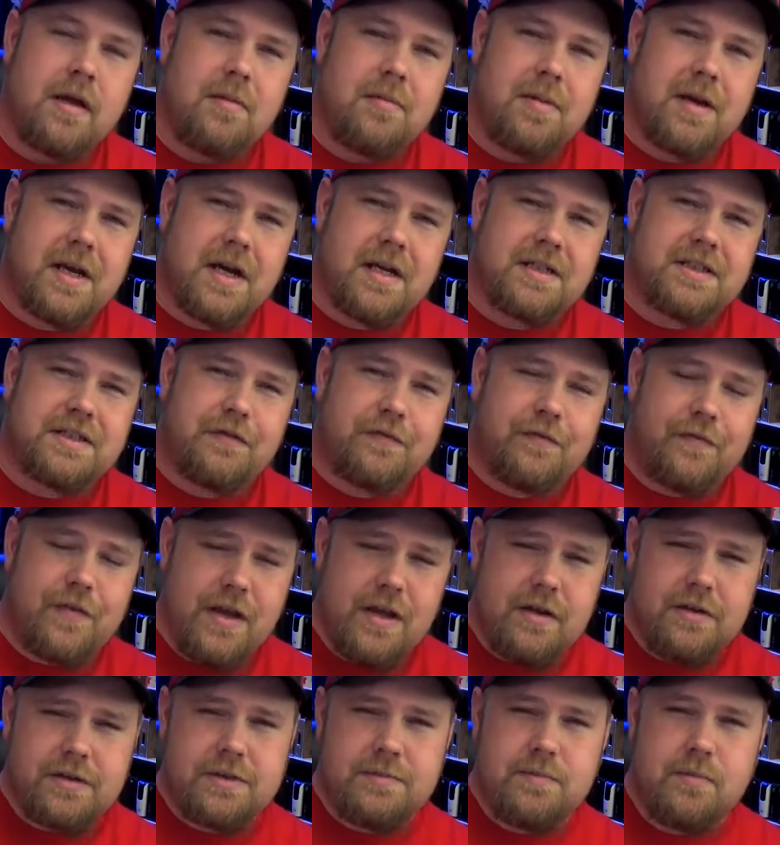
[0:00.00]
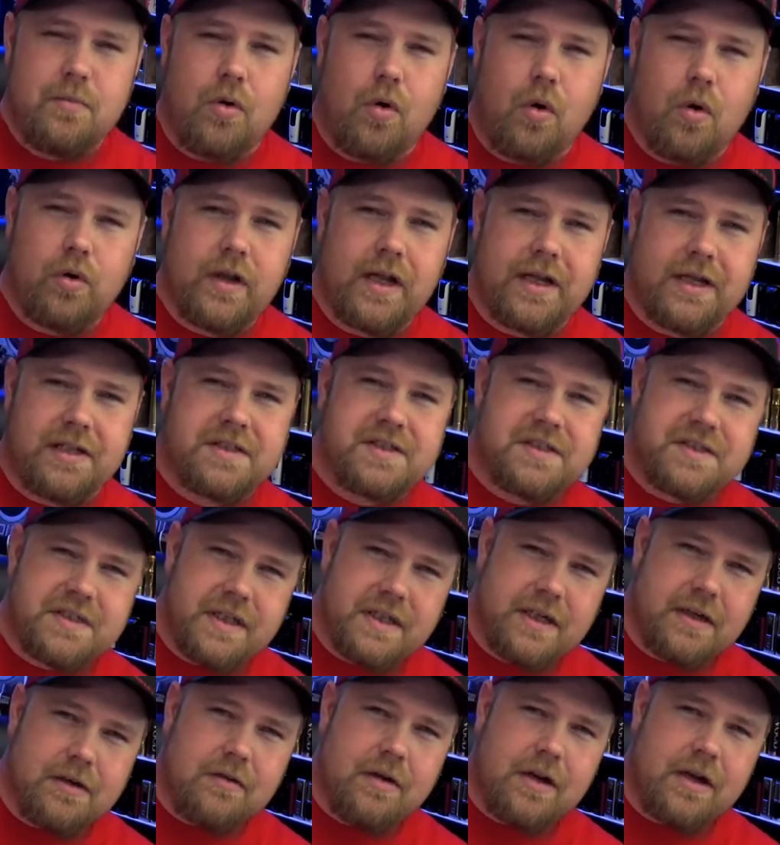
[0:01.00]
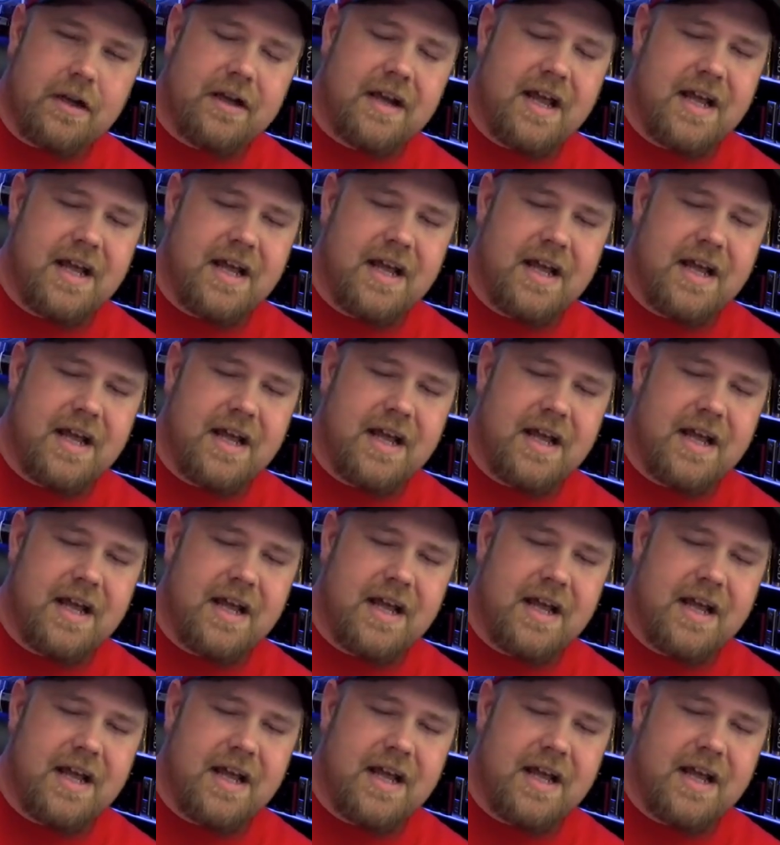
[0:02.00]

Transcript: because it feels more like a cigarette.